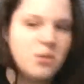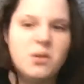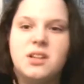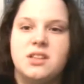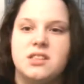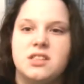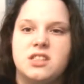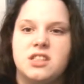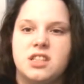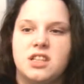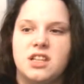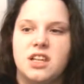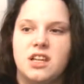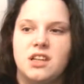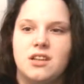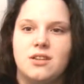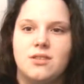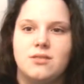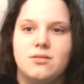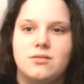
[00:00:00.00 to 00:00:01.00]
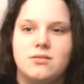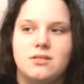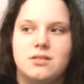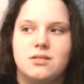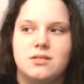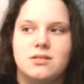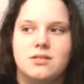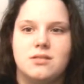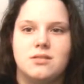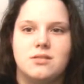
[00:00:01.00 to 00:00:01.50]
Which I can't use
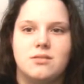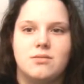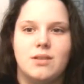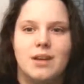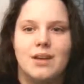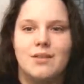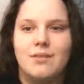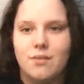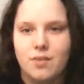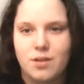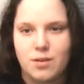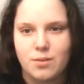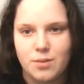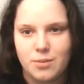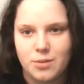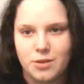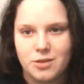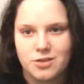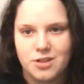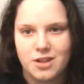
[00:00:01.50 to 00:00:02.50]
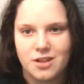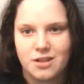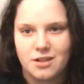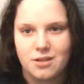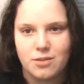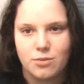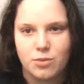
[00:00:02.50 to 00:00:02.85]
because we haven't found my blow dryer